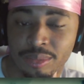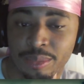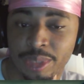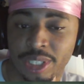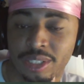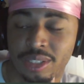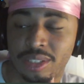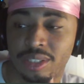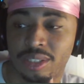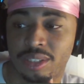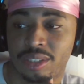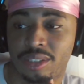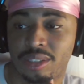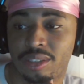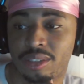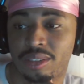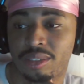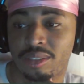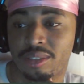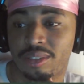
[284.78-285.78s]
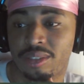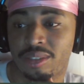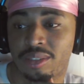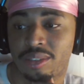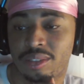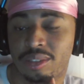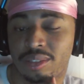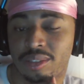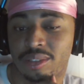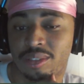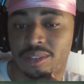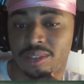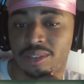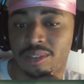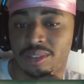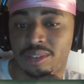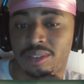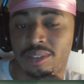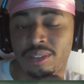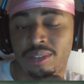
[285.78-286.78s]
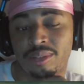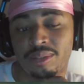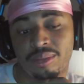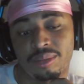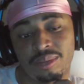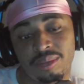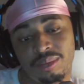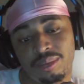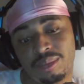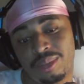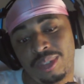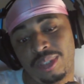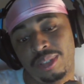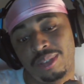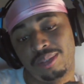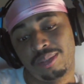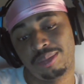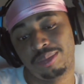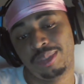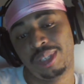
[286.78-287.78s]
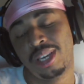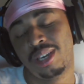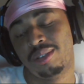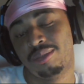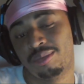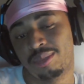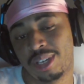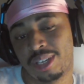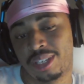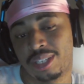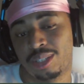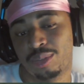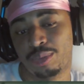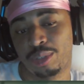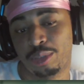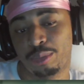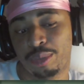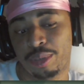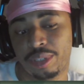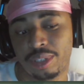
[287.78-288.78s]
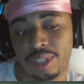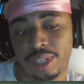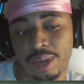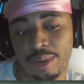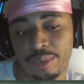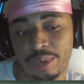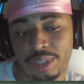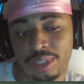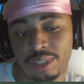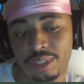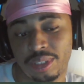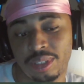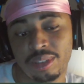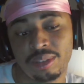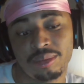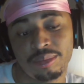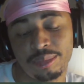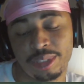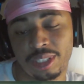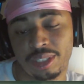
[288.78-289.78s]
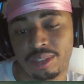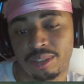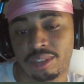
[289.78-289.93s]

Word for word: Makes sense. Oh, well, yeah, I guess when you put it that way, yeah, makes sense.